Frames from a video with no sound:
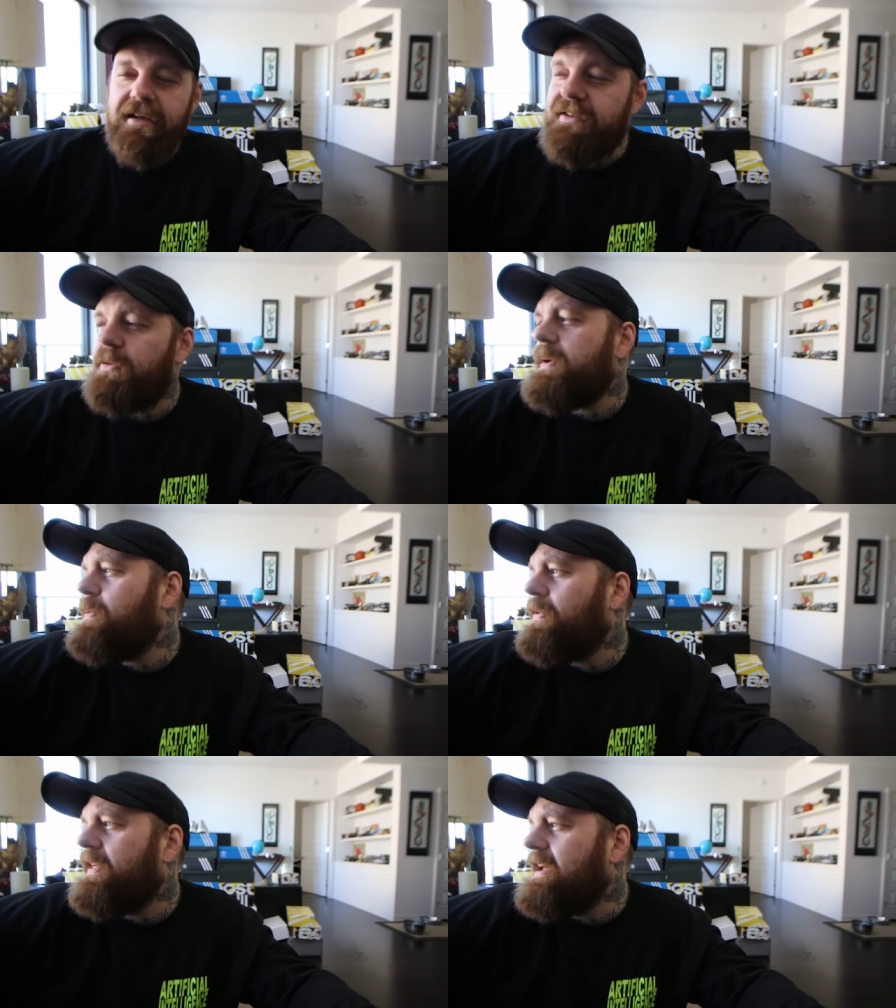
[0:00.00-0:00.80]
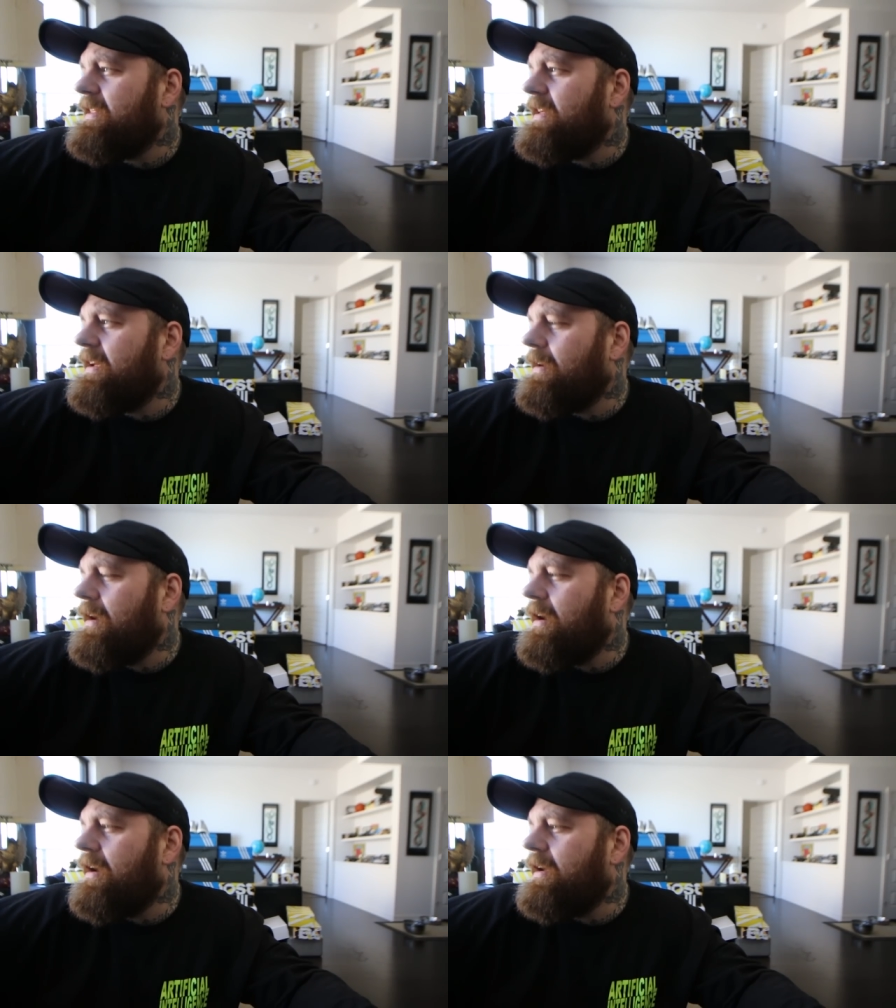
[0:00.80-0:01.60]
Some people think that
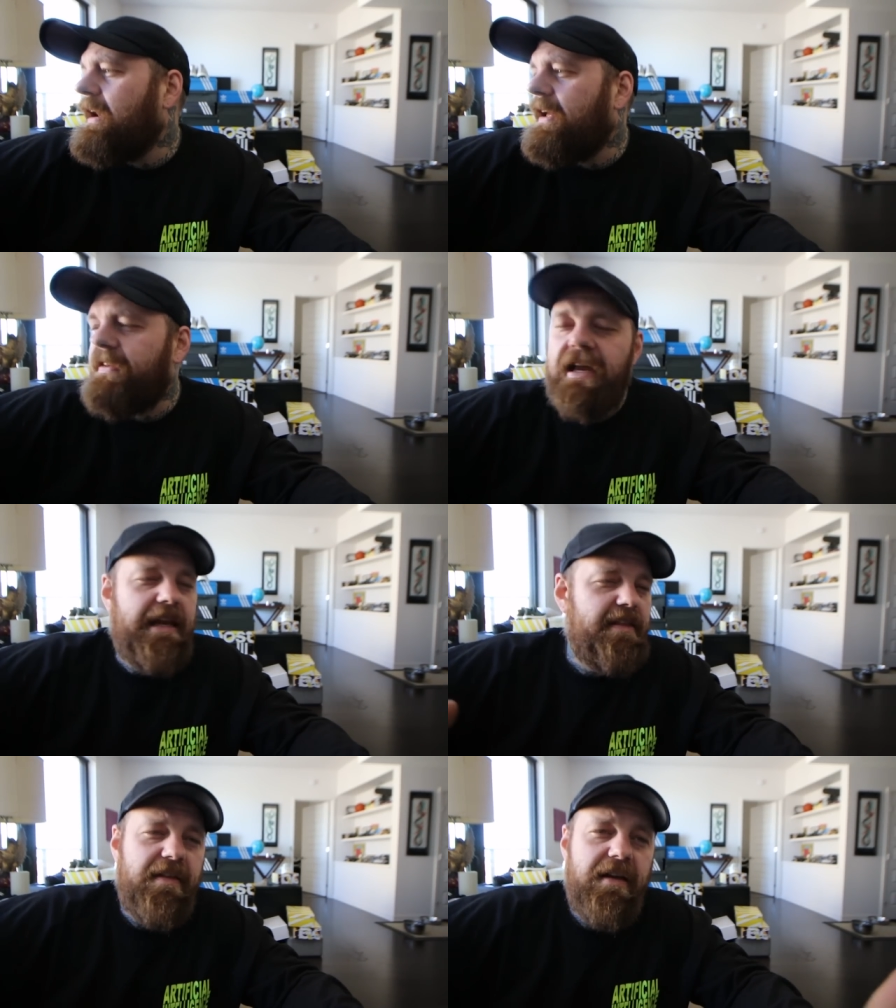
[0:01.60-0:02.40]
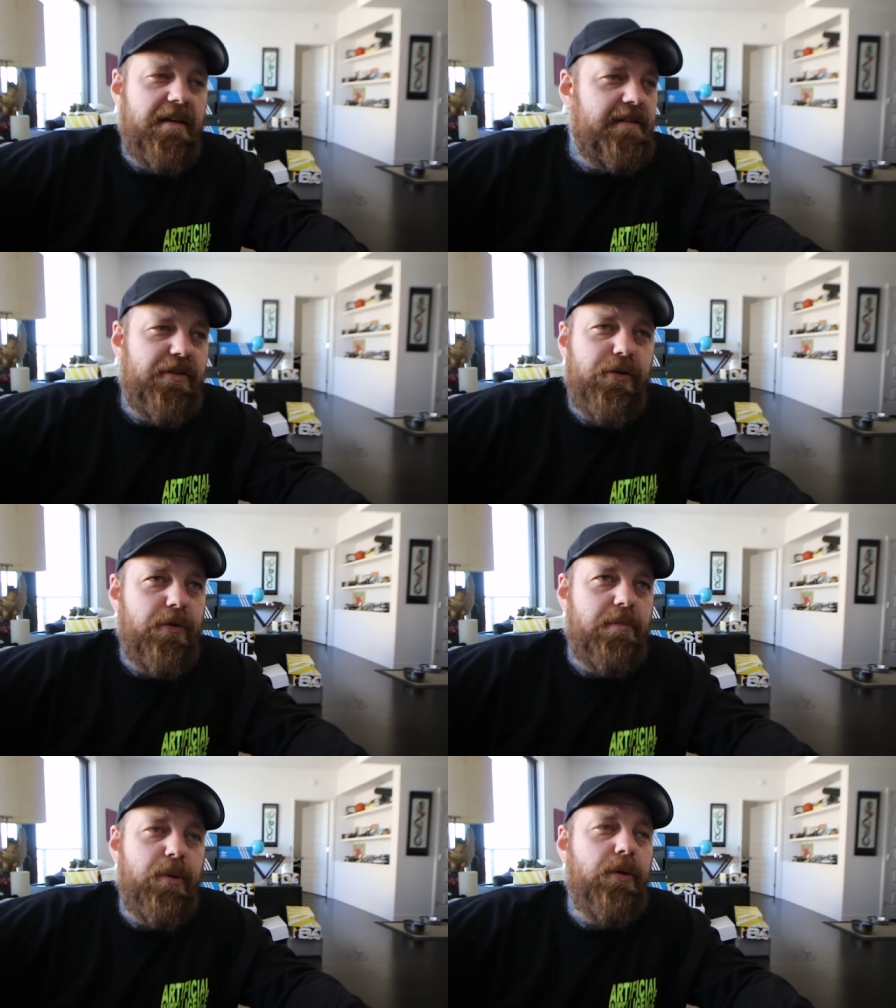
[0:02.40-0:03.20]
uh, it has anything to do
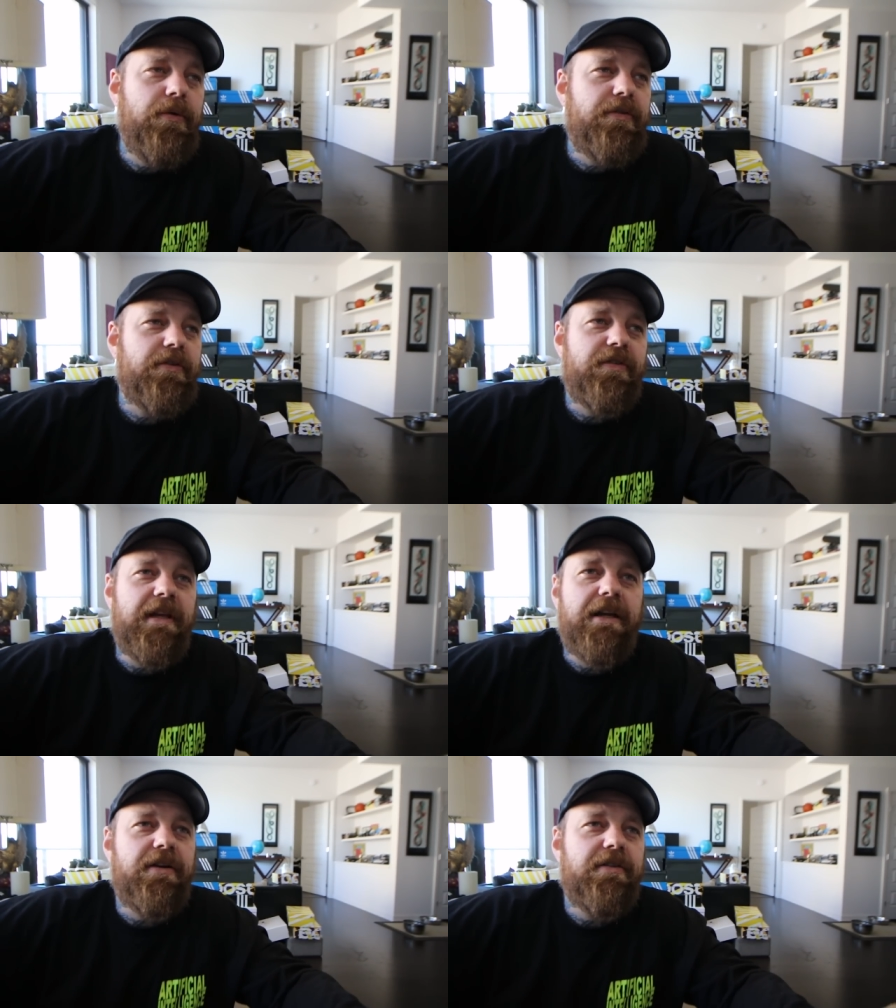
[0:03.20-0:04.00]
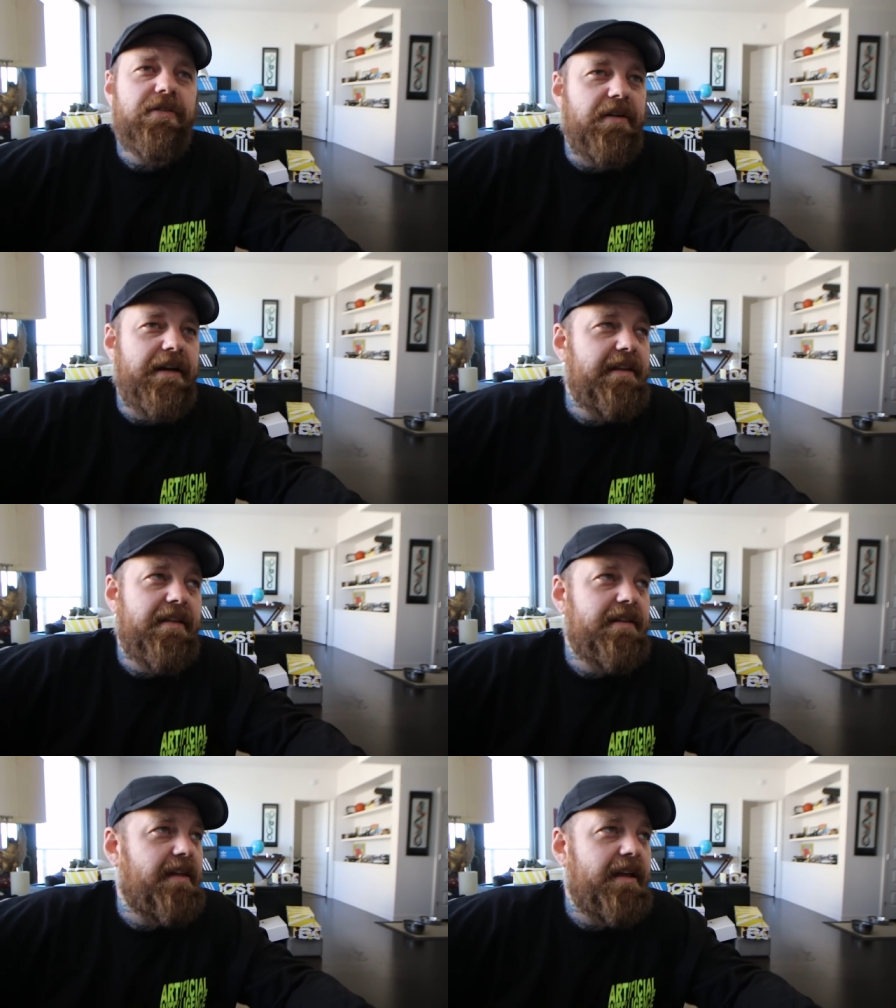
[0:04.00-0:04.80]
with Boost or sneakers or
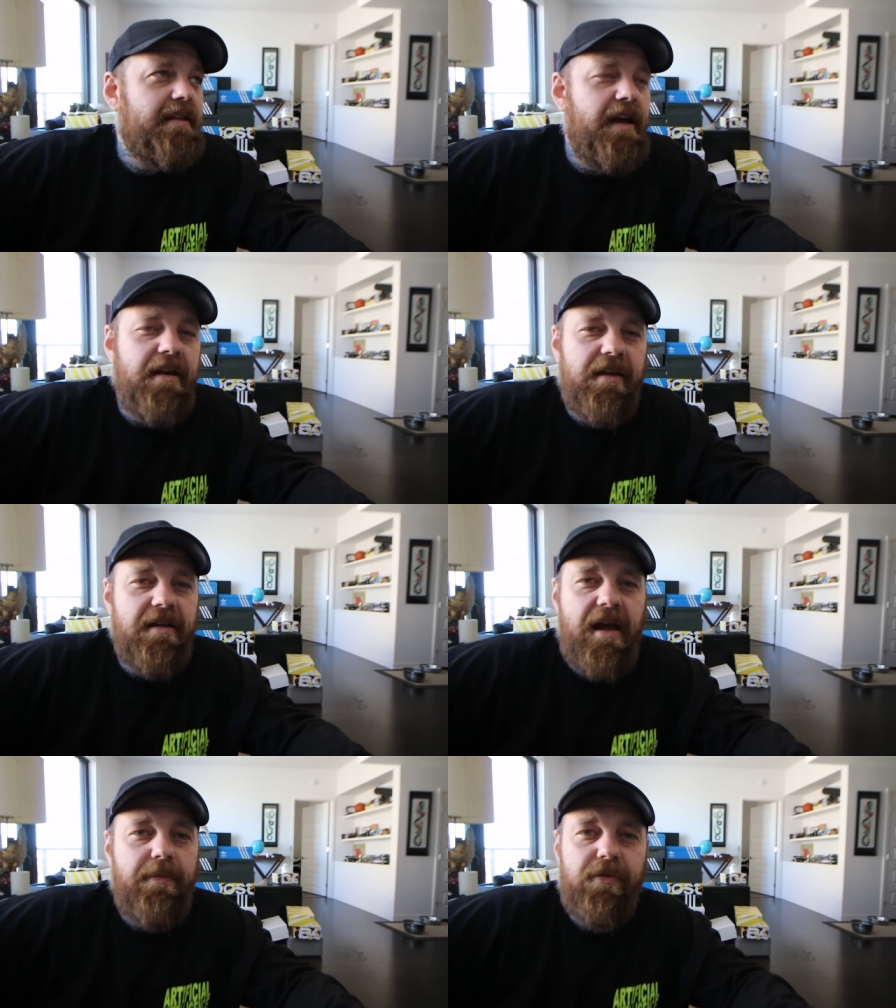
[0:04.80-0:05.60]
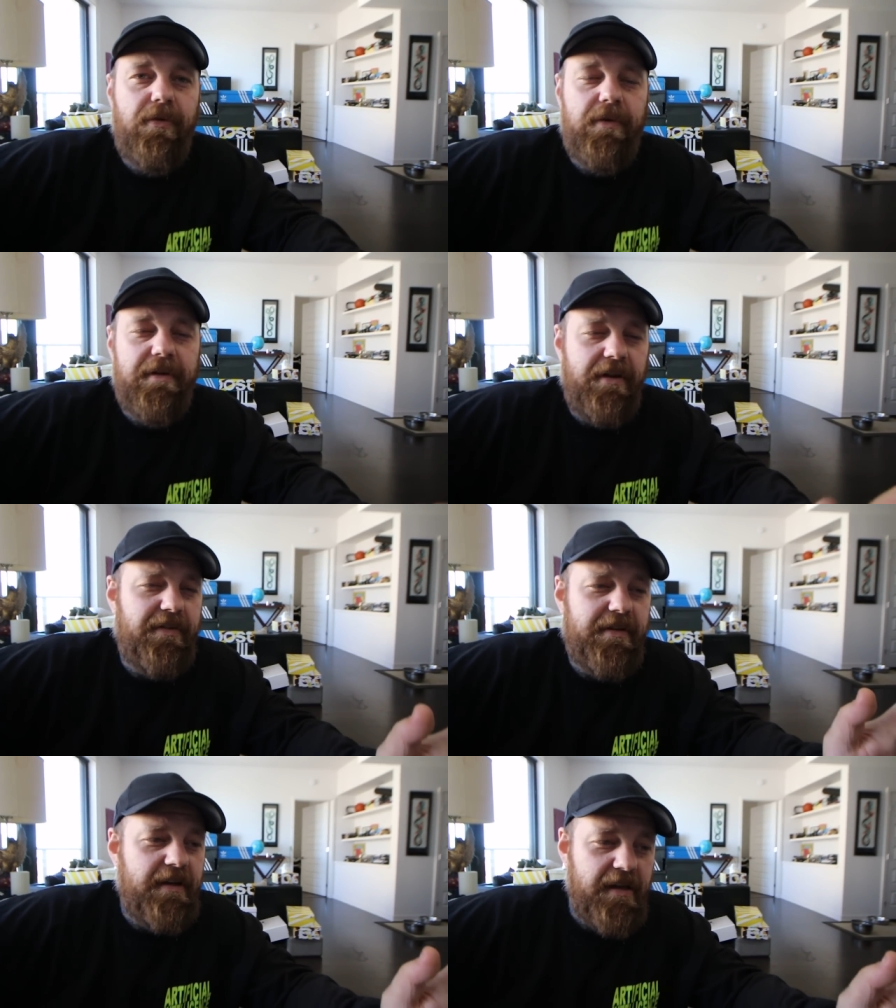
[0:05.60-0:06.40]
anything like that. It, it absolutely
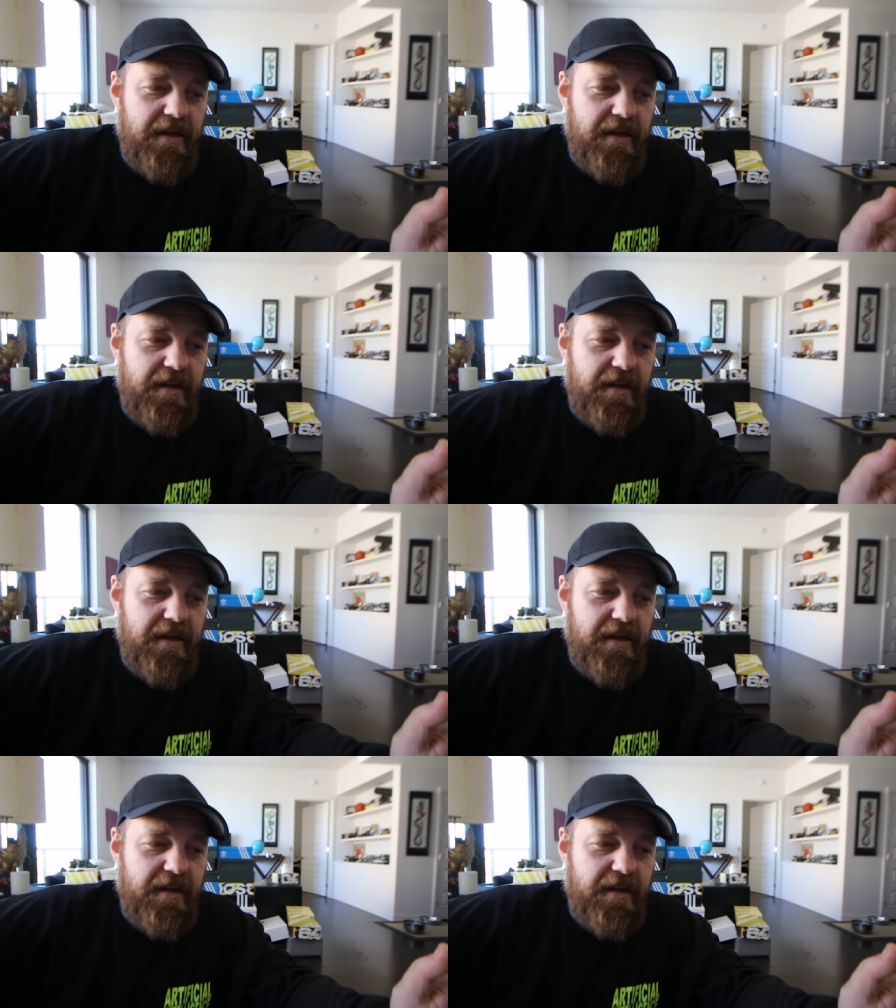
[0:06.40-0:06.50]
doesn't.